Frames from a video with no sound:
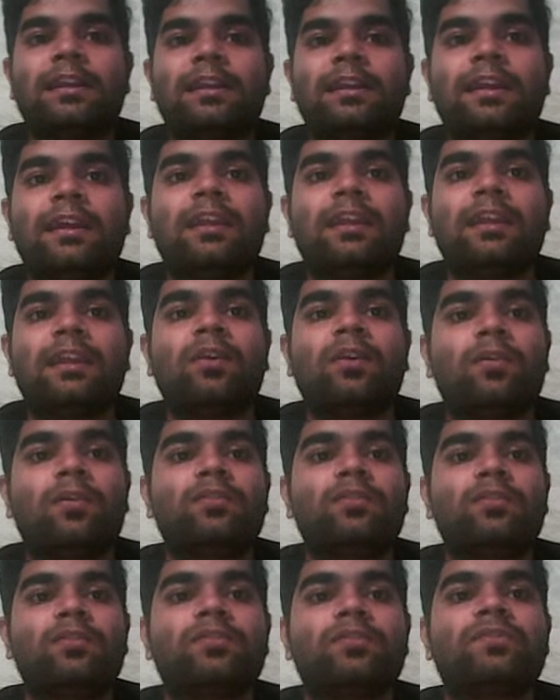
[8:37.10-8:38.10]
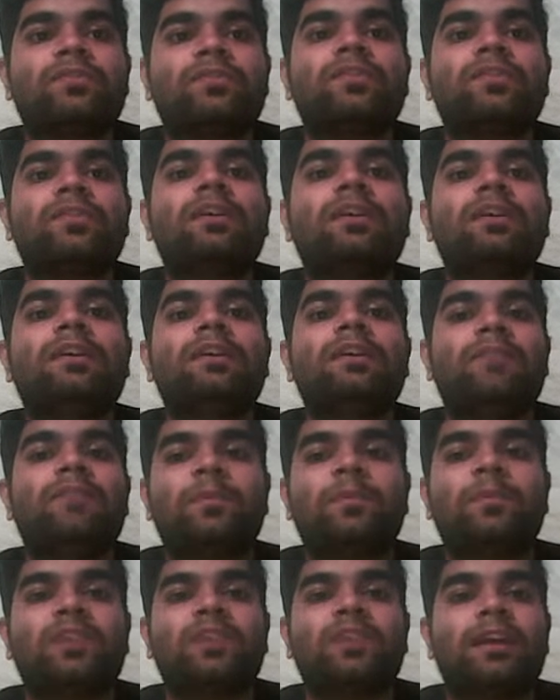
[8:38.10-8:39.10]
get all those
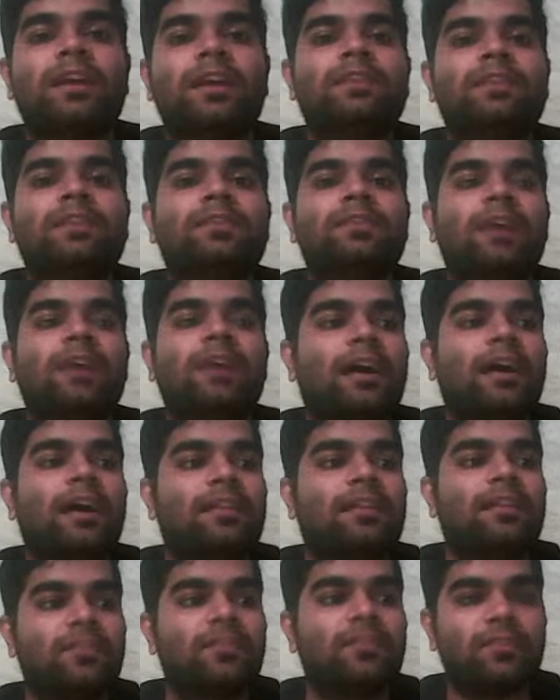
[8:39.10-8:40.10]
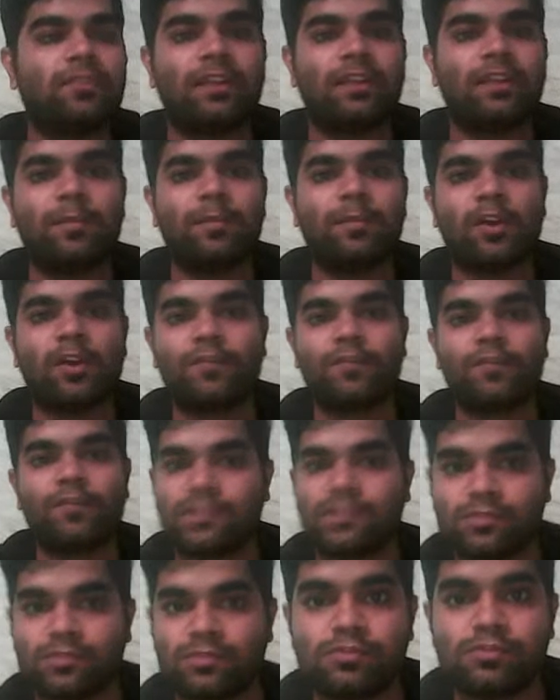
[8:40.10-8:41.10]
websites. And this is your LibreOffice
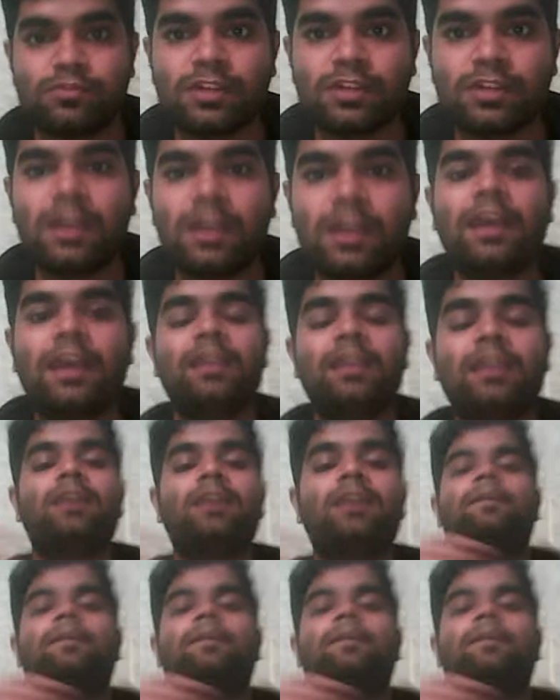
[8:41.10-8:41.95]
suite. And here